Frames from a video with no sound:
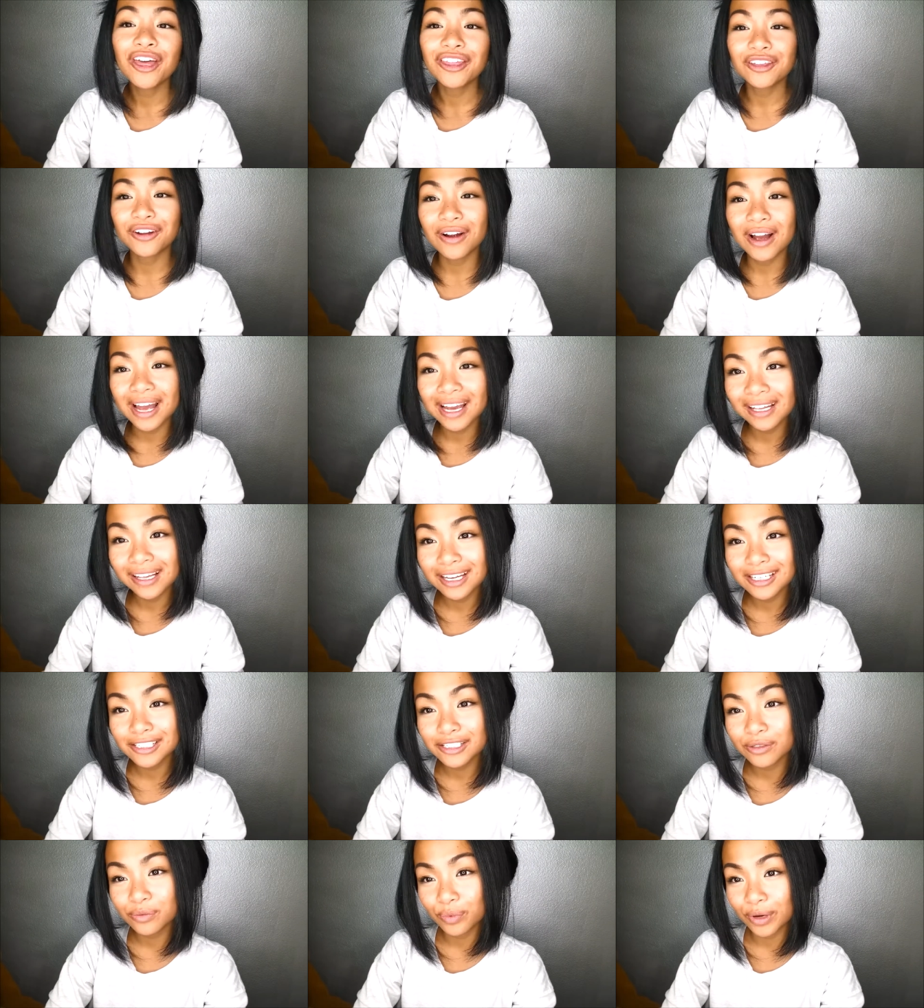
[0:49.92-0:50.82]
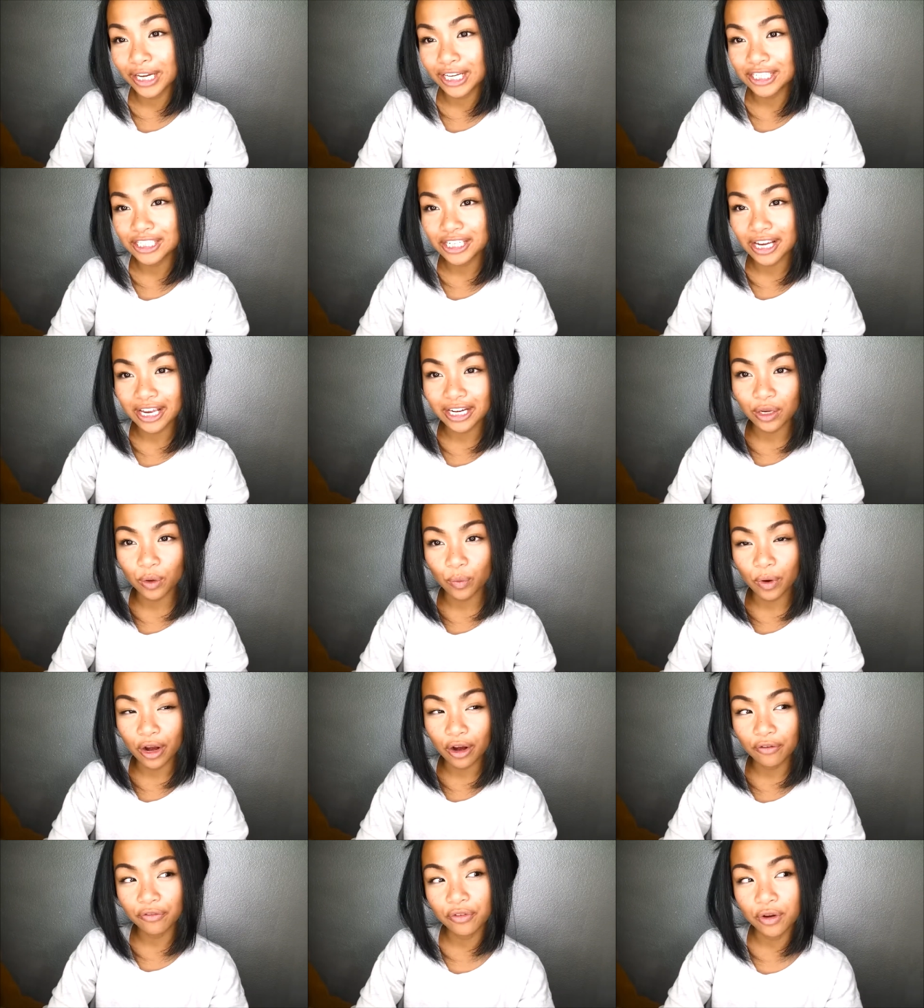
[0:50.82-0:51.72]
their eyeglasses range
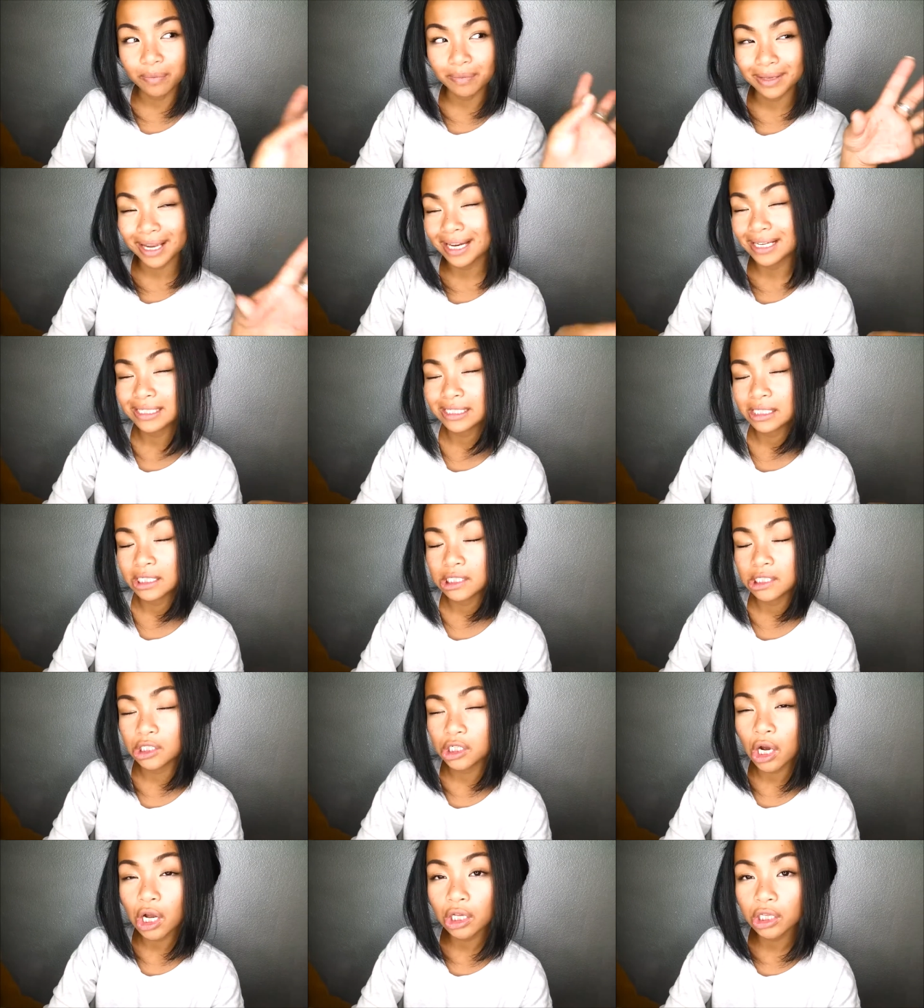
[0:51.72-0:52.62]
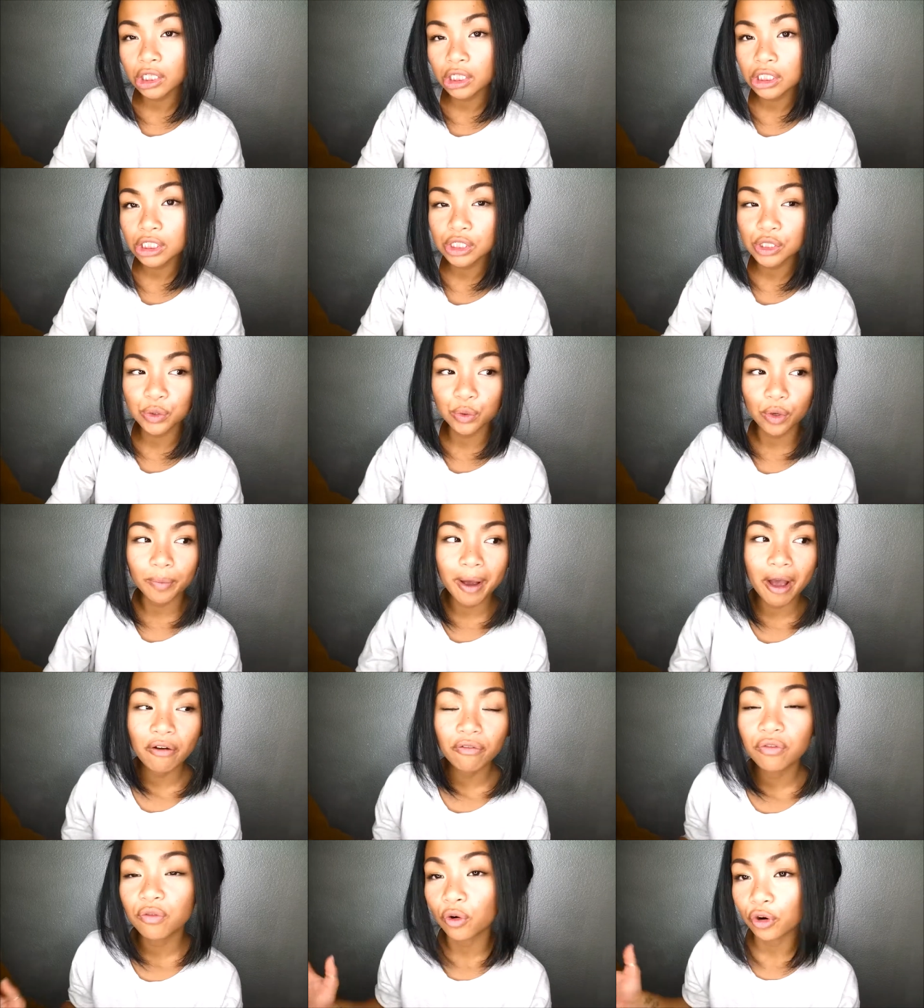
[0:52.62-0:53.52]
anywhere from $19 to
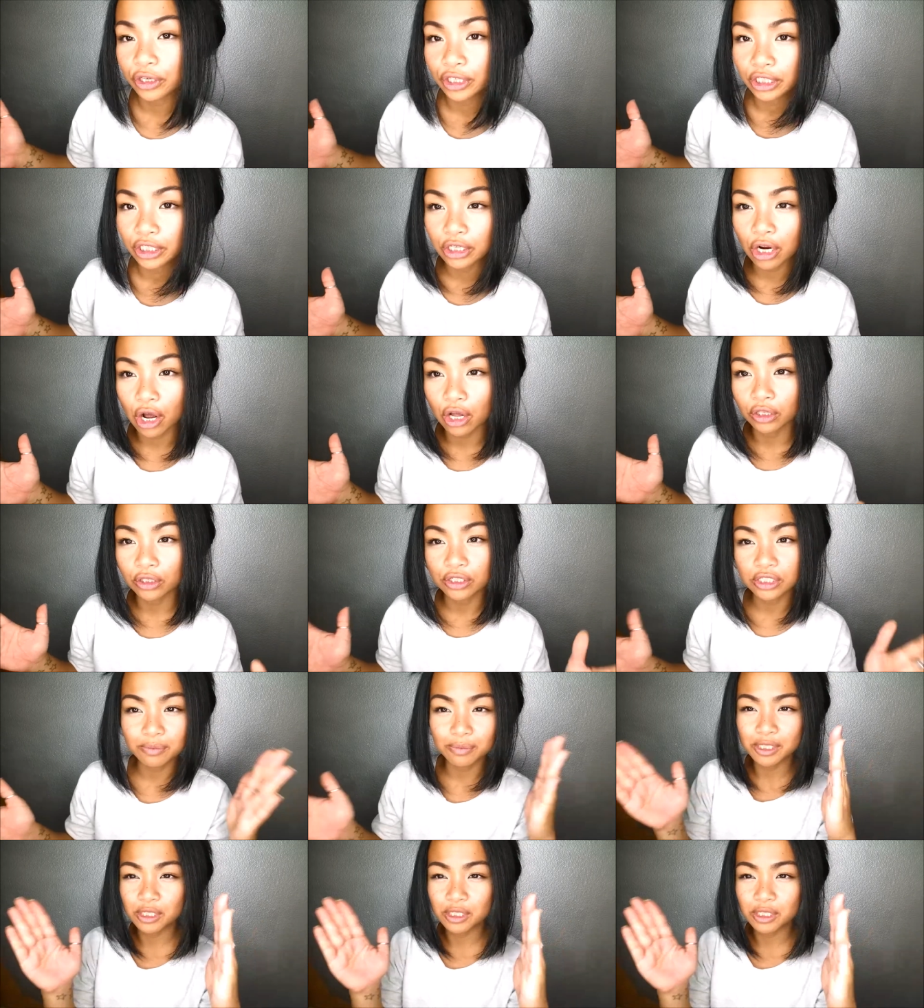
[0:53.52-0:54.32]
about $40